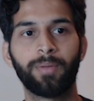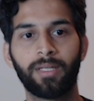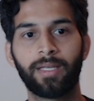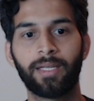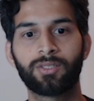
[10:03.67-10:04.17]

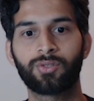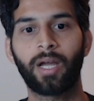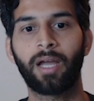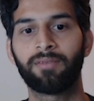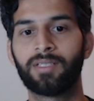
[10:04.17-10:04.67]
Bill Gates to
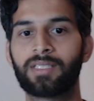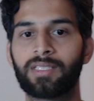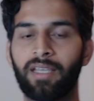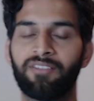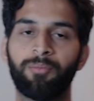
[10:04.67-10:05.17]
have this
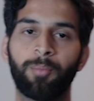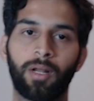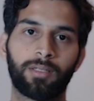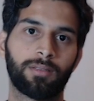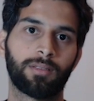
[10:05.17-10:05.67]
save
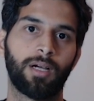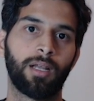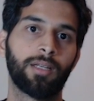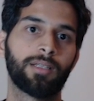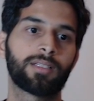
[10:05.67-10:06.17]
button
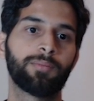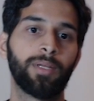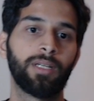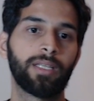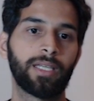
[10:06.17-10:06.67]
unless
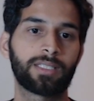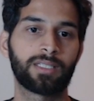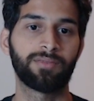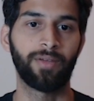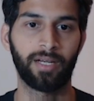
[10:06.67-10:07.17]
Bill Gates
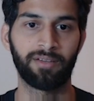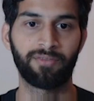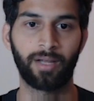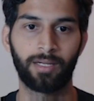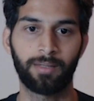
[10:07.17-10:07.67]
is
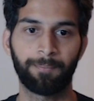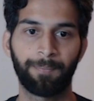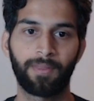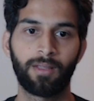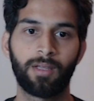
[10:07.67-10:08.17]
verified.
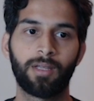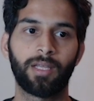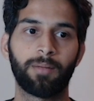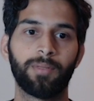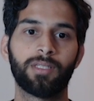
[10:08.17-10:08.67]

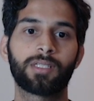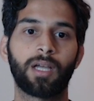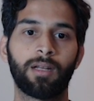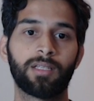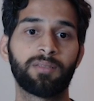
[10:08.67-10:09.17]
That means
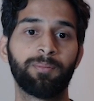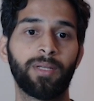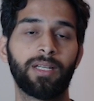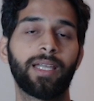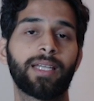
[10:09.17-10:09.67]
unless
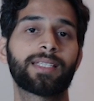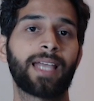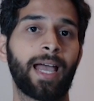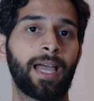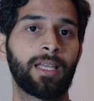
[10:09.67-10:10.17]
Bill Gates
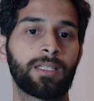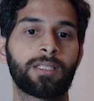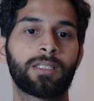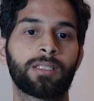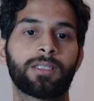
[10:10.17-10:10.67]

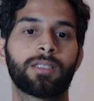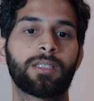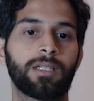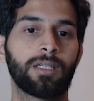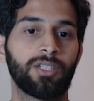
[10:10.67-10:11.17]
has
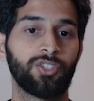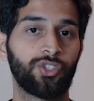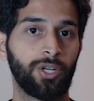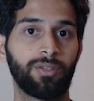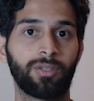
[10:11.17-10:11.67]

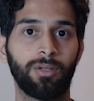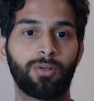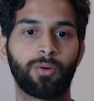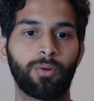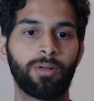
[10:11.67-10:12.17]
general
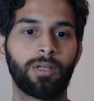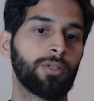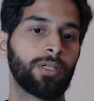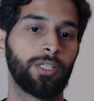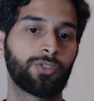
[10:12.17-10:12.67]
role,
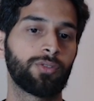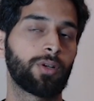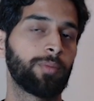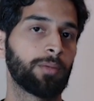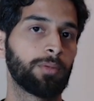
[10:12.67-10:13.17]
he should
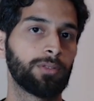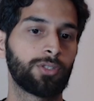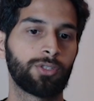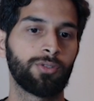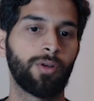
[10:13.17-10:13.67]
not be able
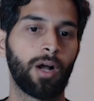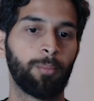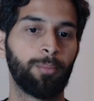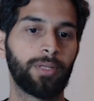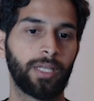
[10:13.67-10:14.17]
to
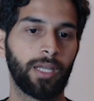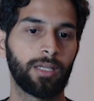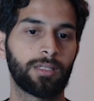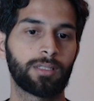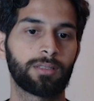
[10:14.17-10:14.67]

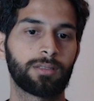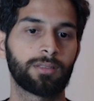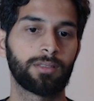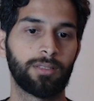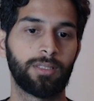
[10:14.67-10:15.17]
update
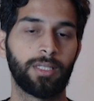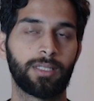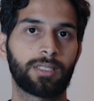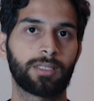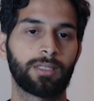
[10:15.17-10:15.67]

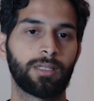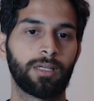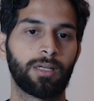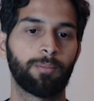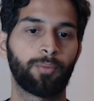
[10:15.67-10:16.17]
this
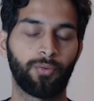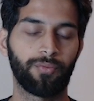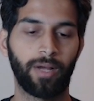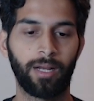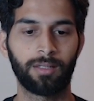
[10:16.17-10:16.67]
profile.